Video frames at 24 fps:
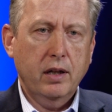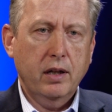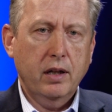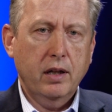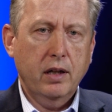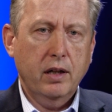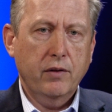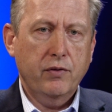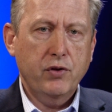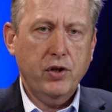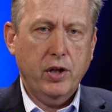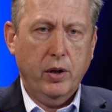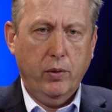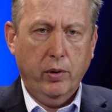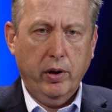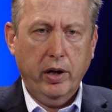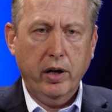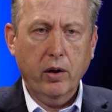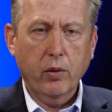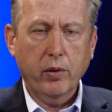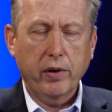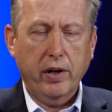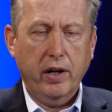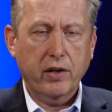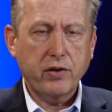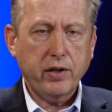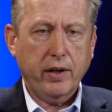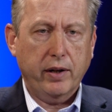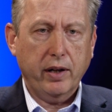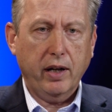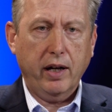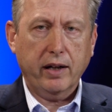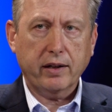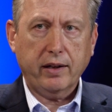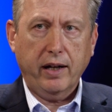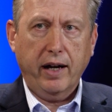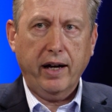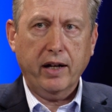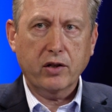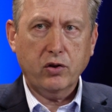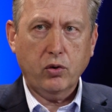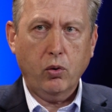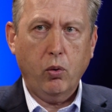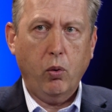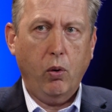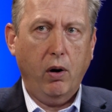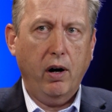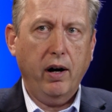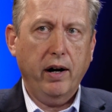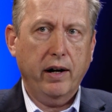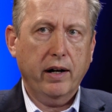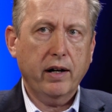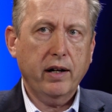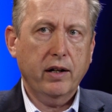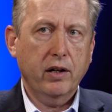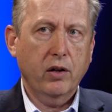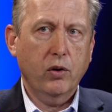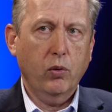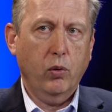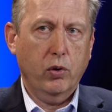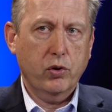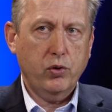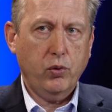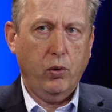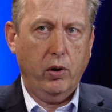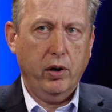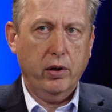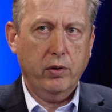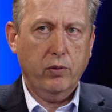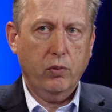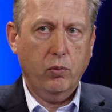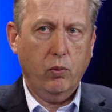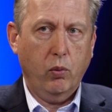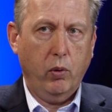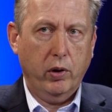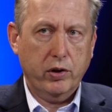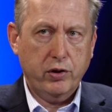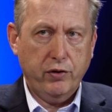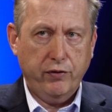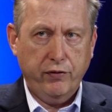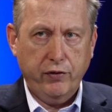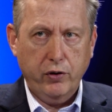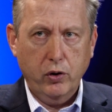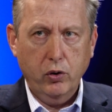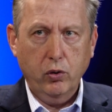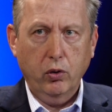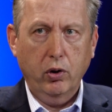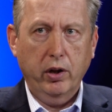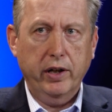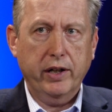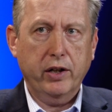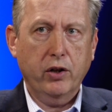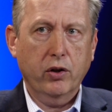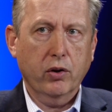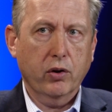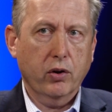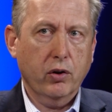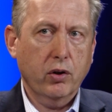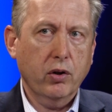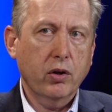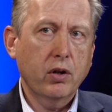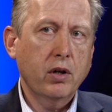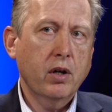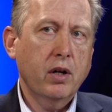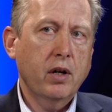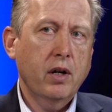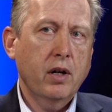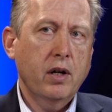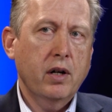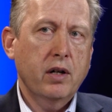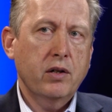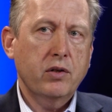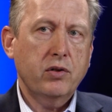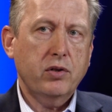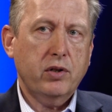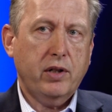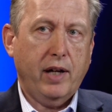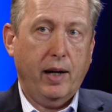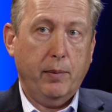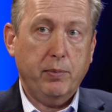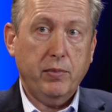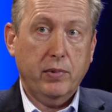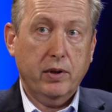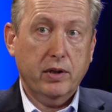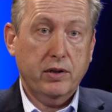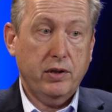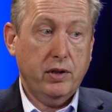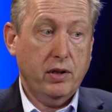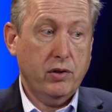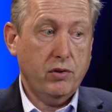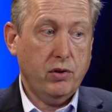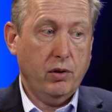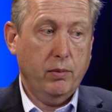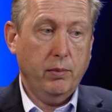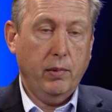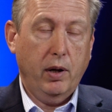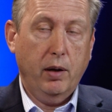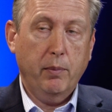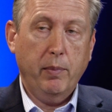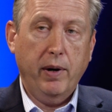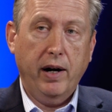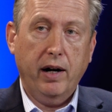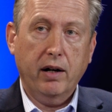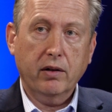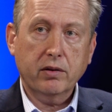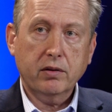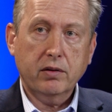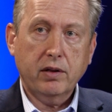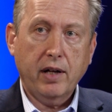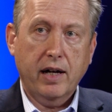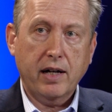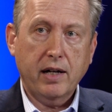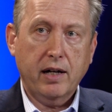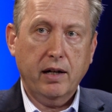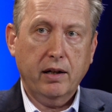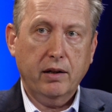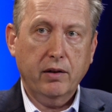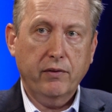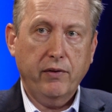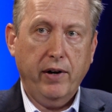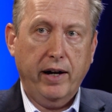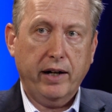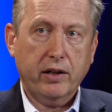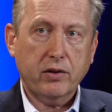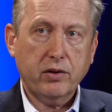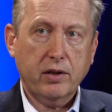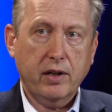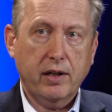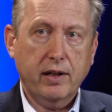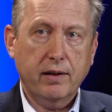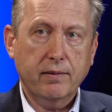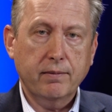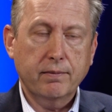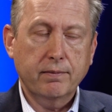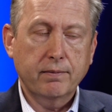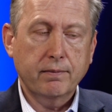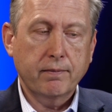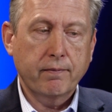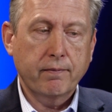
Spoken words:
if she were here with us, I'd like to ask why. In other words, what's fueling your skepticism about taking the vaccine?